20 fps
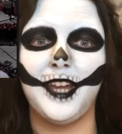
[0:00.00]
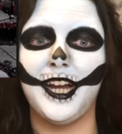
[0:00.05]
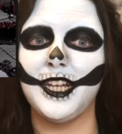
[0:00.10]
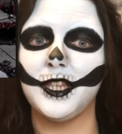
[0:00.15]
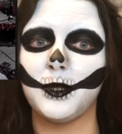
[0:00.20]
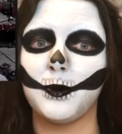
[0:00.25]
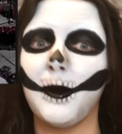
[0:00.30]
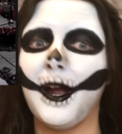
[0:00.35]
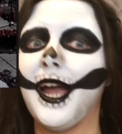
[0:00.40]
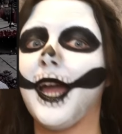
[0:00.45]

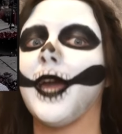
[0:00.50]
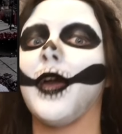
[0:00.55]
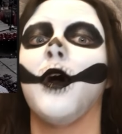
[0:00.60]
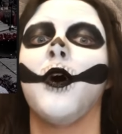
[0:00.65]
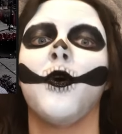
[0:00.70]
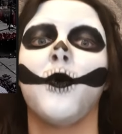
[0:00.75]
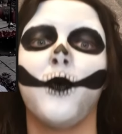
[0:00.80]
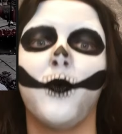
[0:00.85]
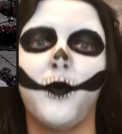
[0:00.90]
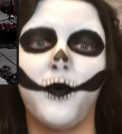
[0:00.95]
That's
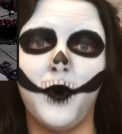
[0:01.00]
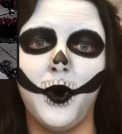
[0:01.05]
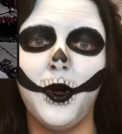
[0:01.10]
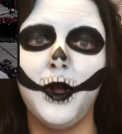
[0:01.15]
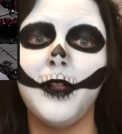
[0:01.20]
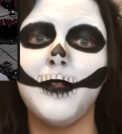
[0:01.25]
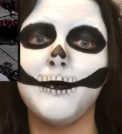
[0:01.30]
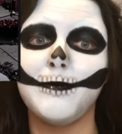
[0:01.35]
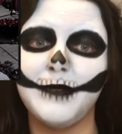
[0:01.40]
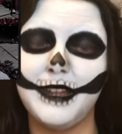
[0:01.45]
right,
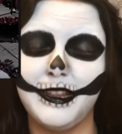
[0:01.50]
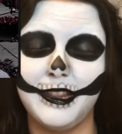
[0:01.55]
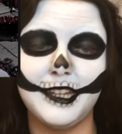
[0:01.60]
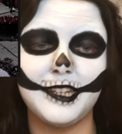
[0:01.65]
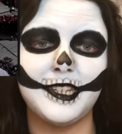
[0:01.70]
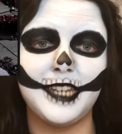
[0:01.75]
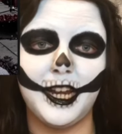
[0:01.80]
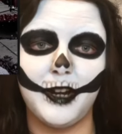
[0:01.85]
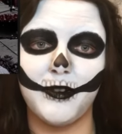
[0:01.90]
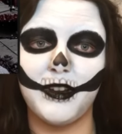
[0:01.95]
full
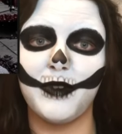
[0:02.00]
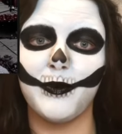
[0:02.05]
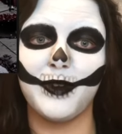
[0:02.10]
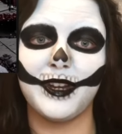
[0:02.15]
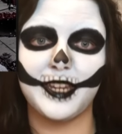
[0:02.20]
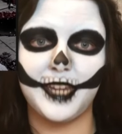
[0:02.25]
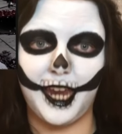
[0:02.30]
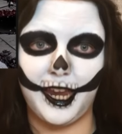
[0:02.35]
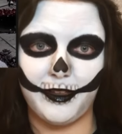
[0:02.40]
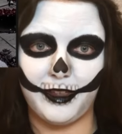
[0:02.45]
military
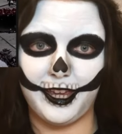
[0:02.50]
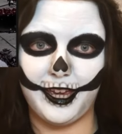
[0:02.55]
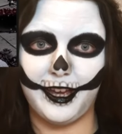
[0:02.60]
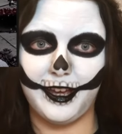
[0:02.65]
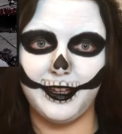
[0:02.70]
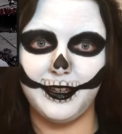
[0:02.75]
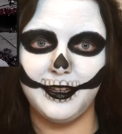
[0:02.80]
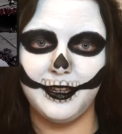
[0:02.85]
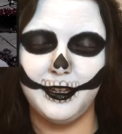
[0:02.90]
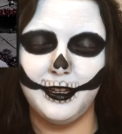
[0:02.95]

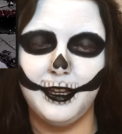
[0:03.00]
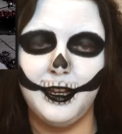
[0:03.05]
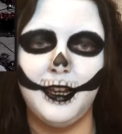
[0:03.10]
regalia.